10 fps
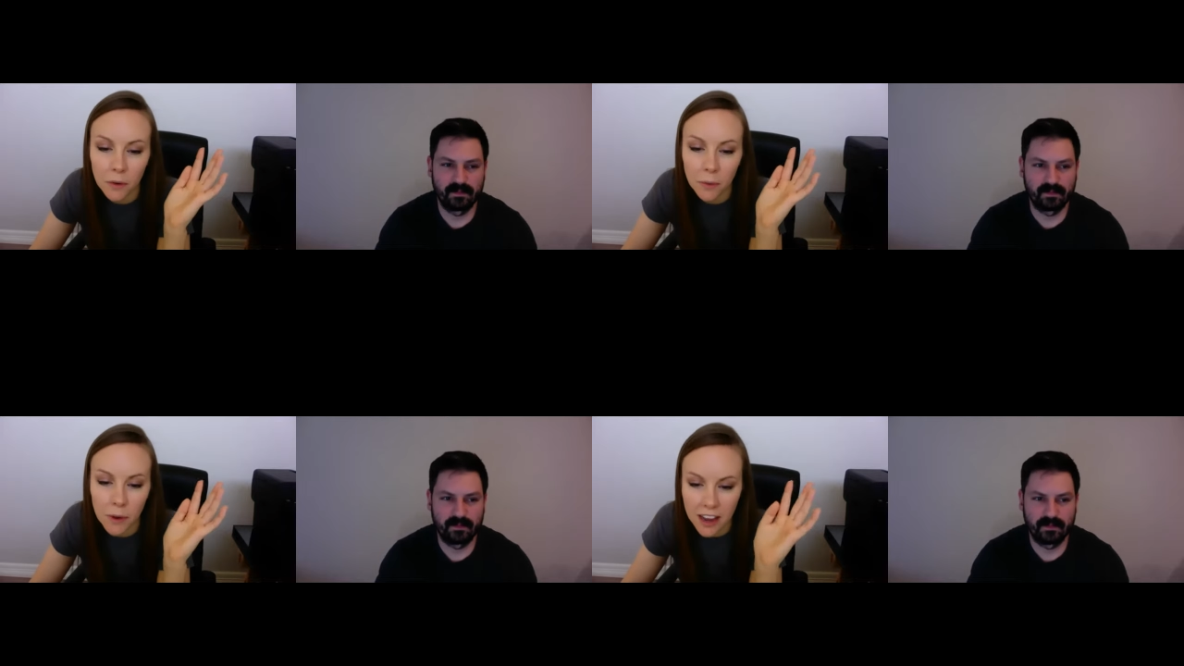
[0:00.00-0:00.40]

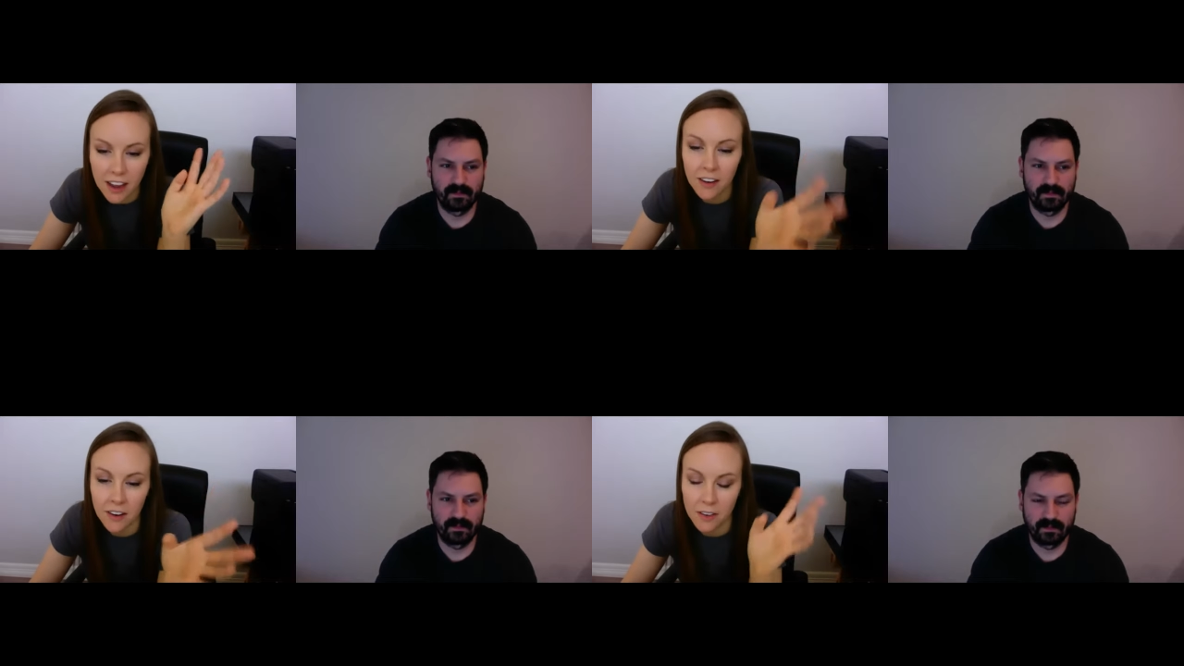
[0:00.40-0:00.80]
Speaker 1: we
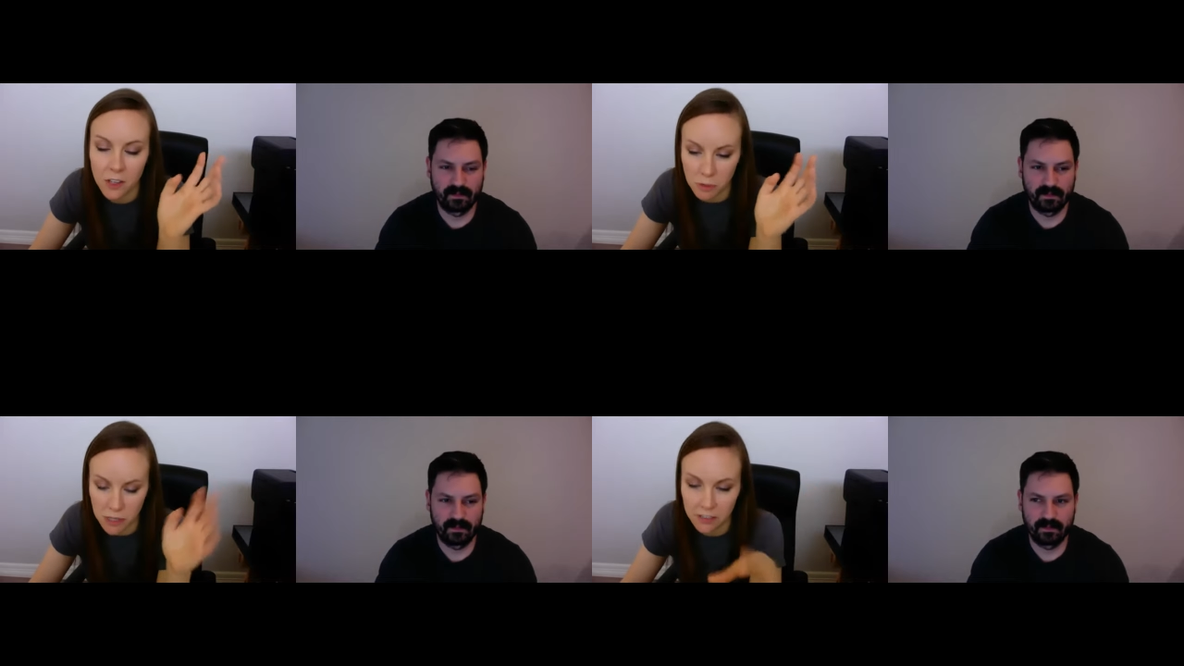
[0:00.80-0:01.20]
had to do
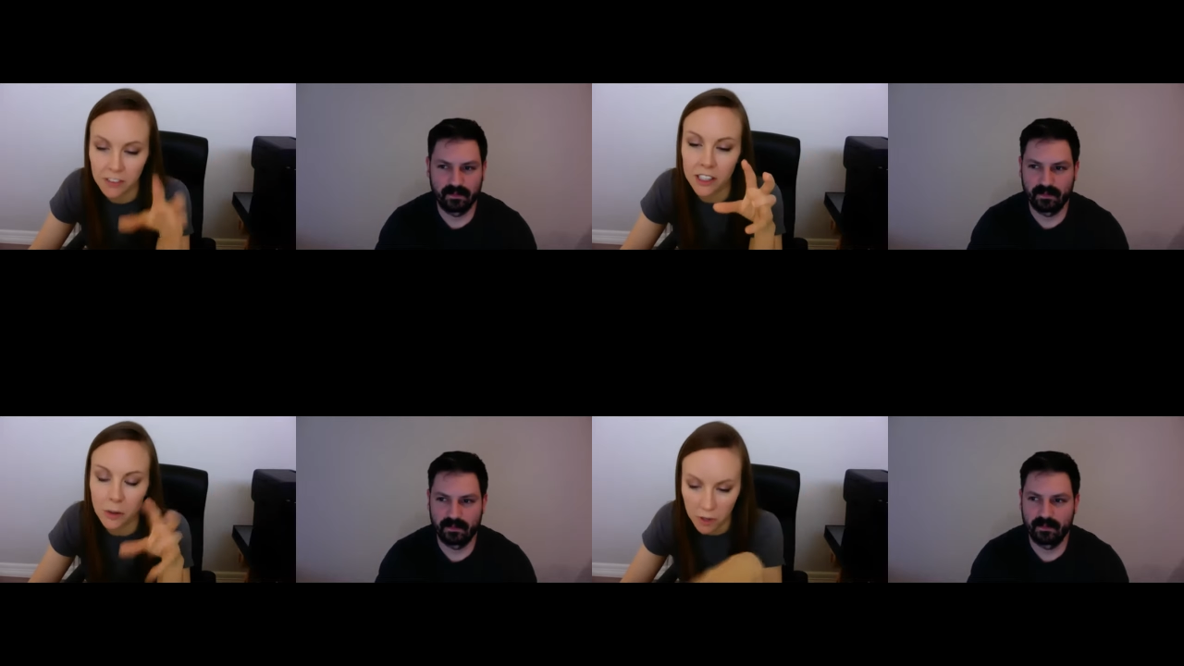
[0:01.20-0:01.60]

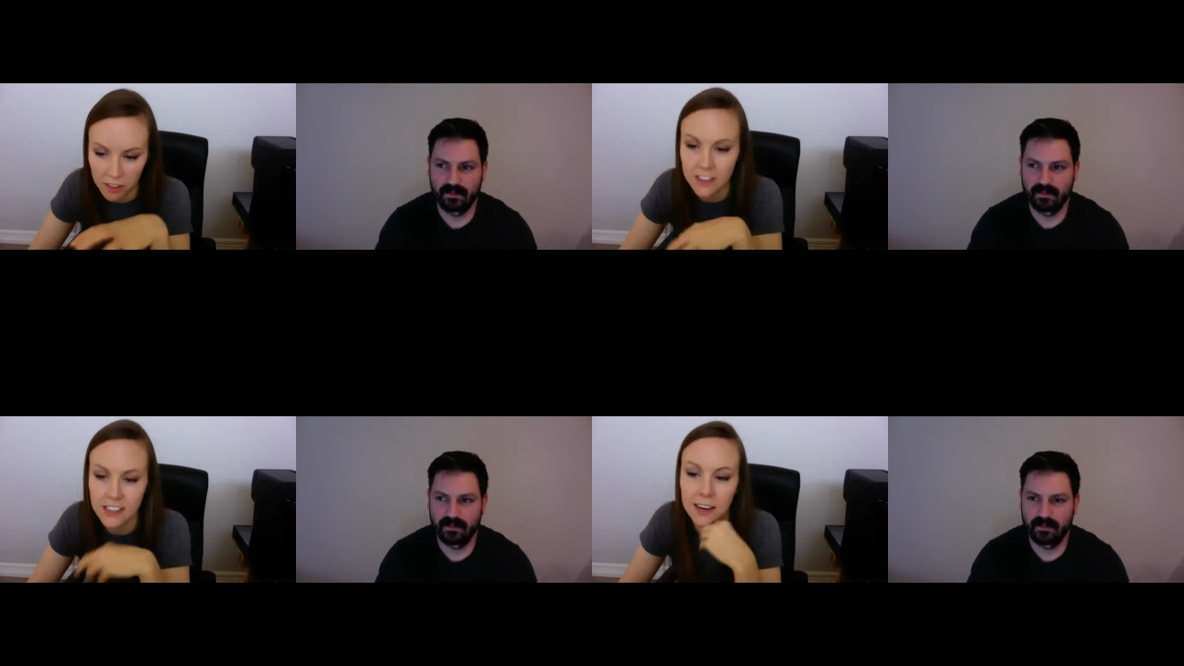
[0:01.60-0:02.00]
specifically with
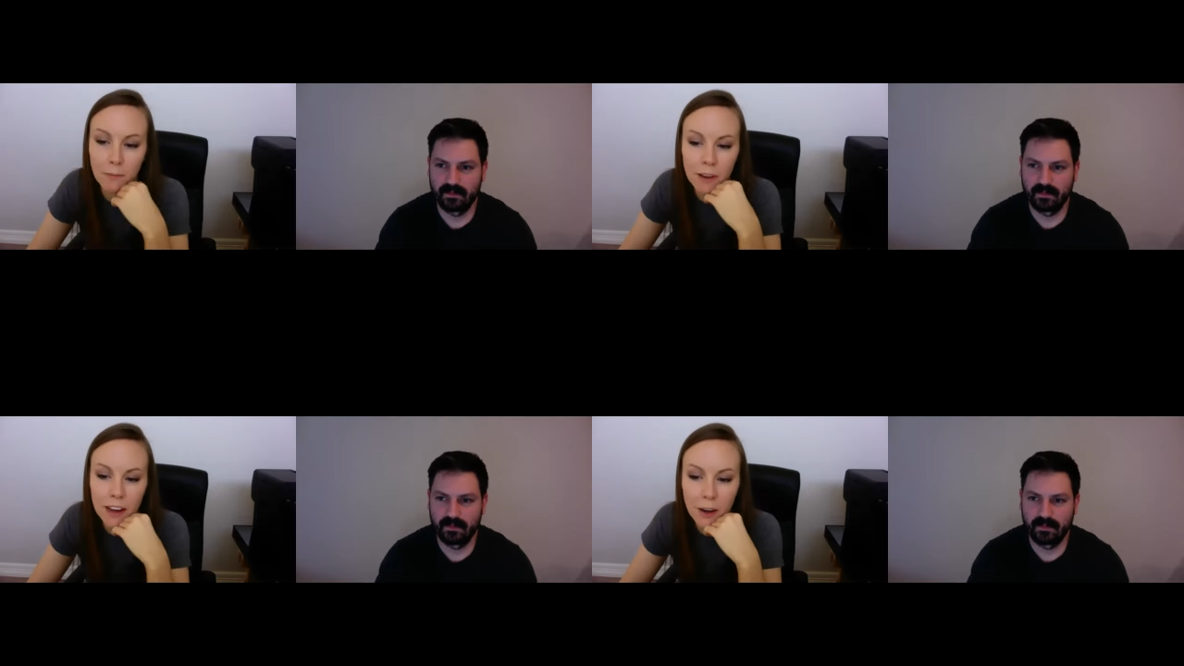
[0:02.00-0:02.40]
this
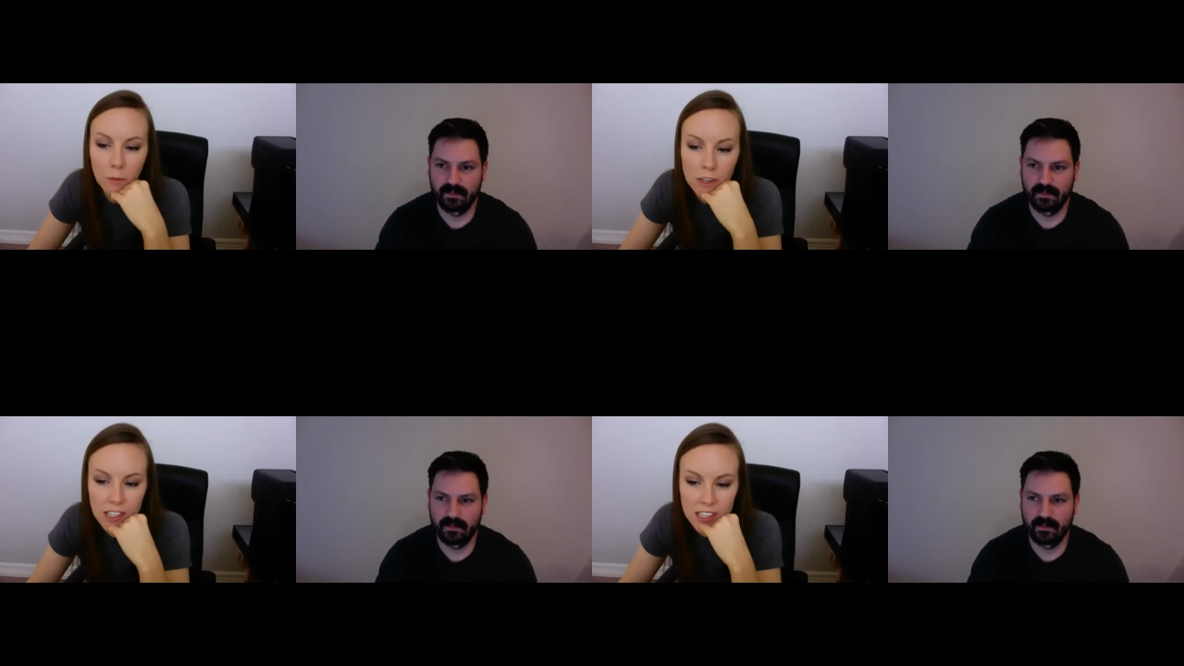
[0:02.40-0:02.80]
campaign
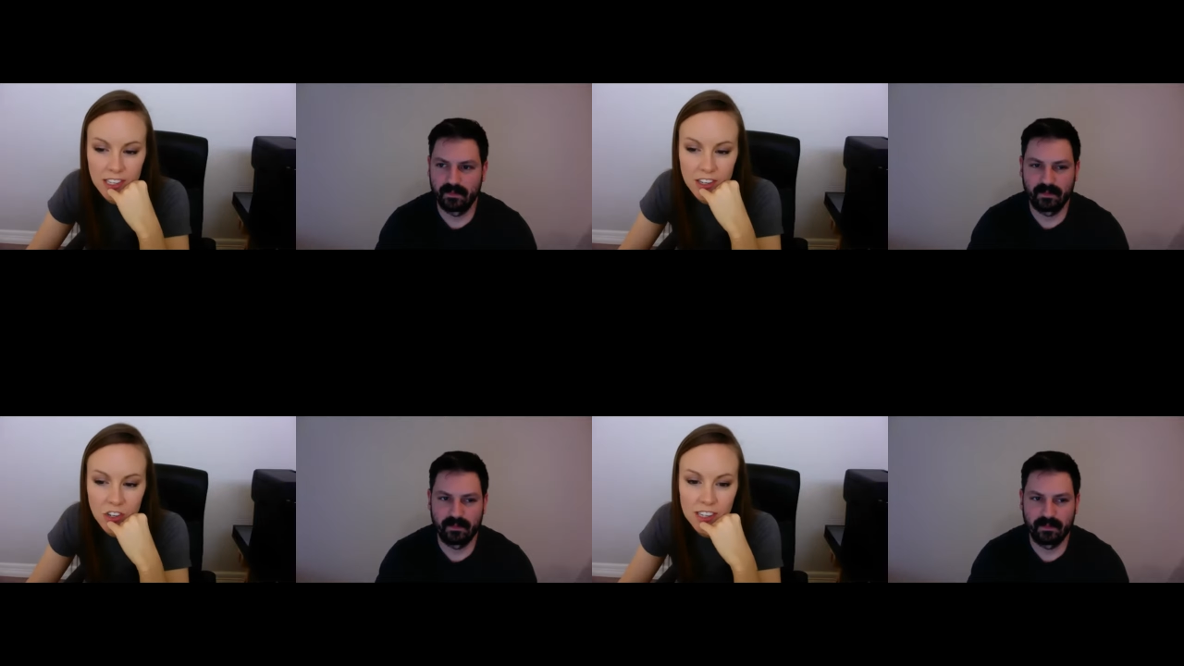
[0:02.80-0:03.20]
was
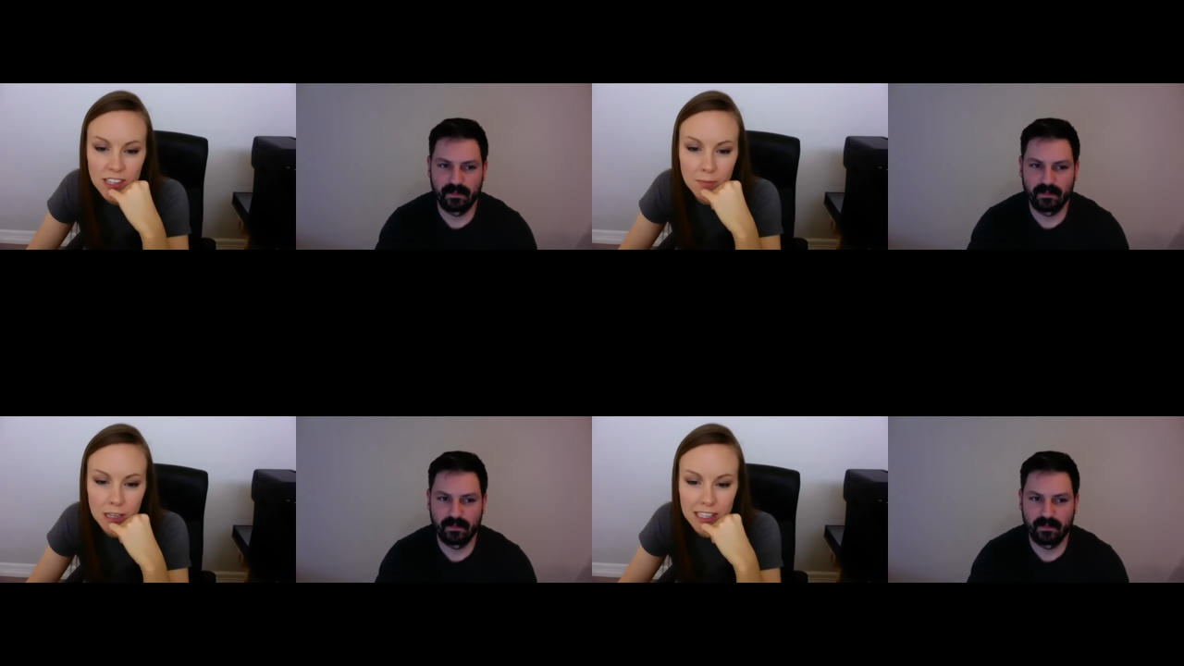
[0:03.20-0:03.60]
essentially
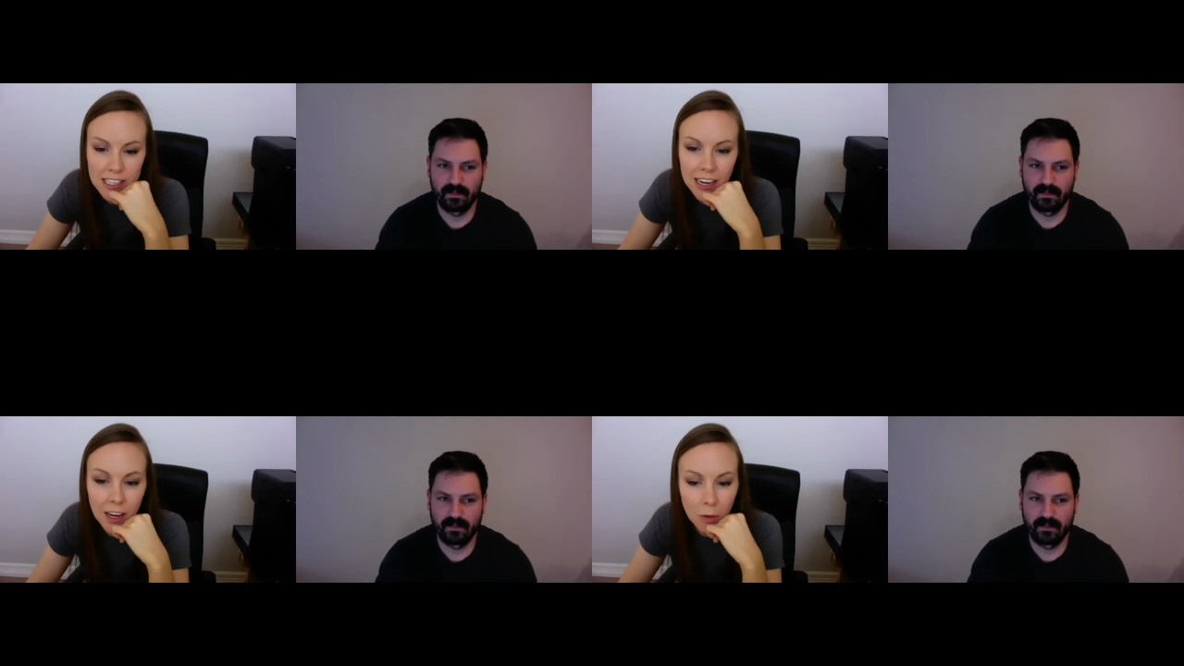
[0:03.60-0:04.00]
to
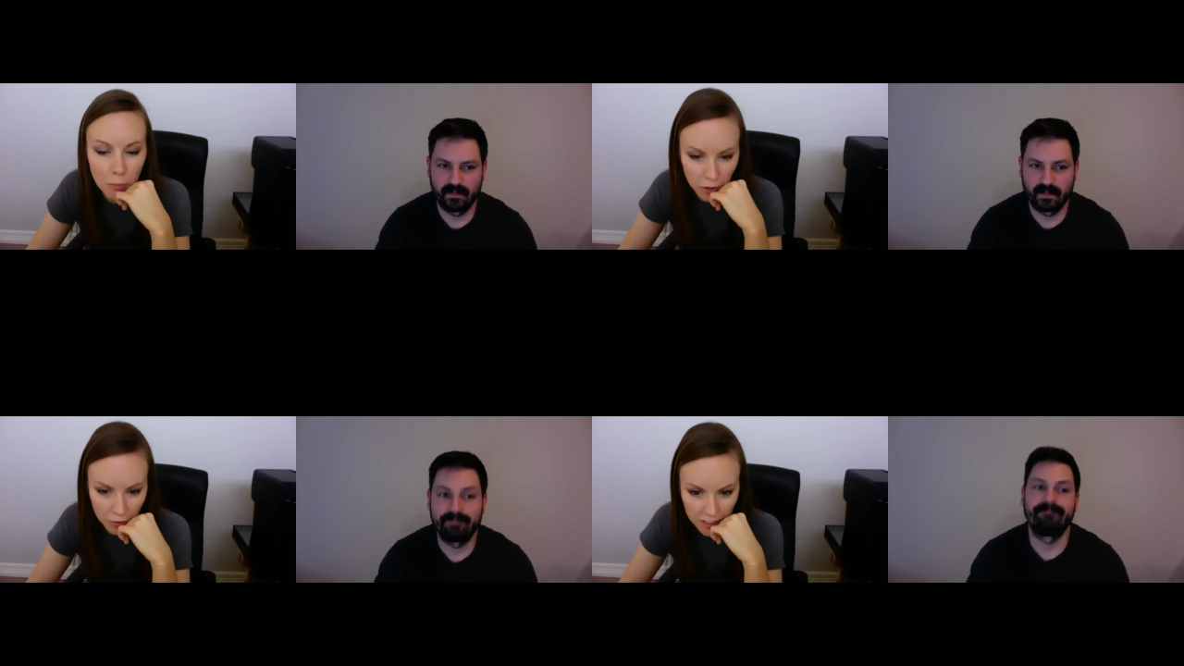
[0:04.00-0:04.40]
mistake
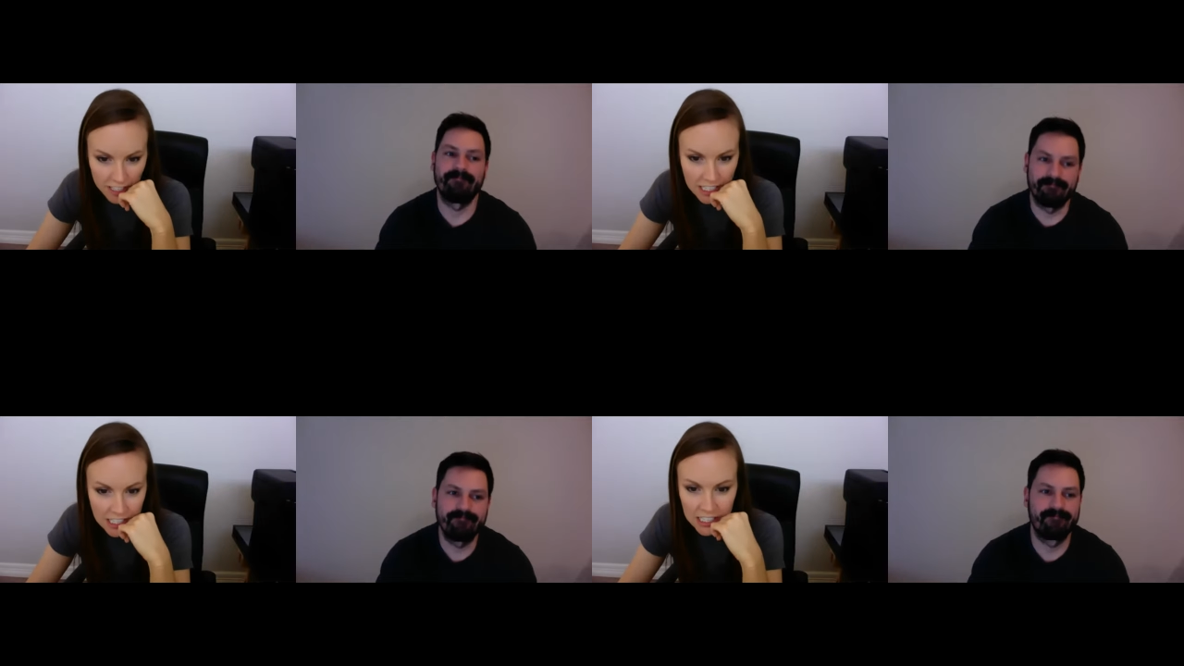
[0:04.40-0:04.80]
proof it.
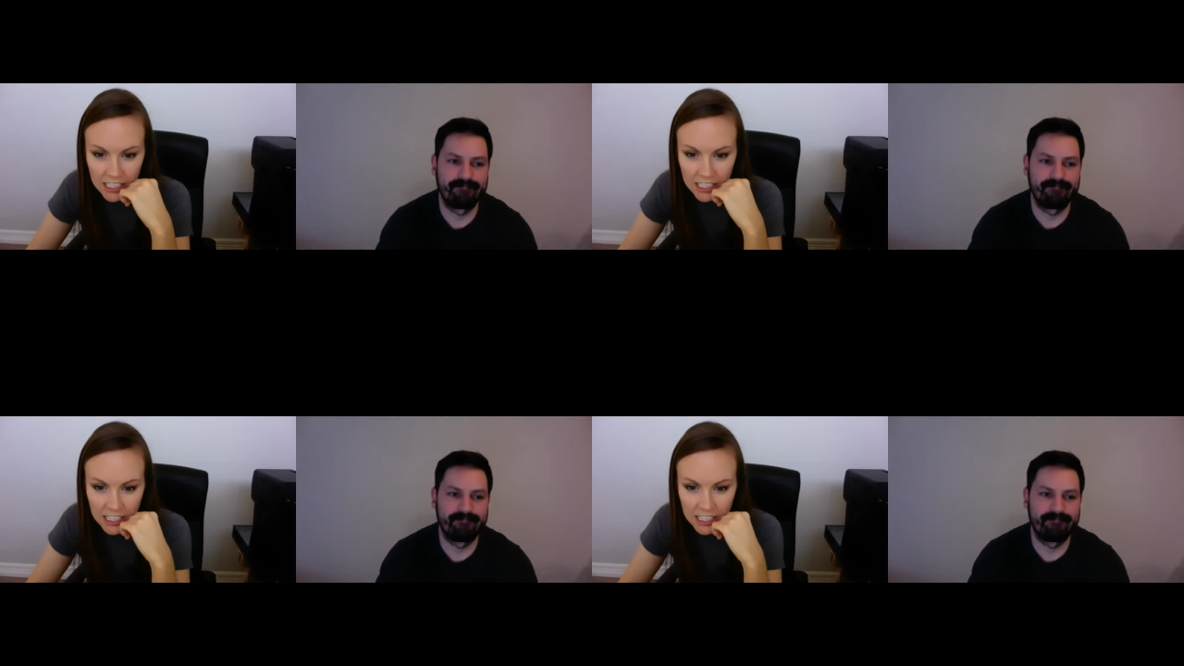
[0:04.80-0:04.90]
Mm.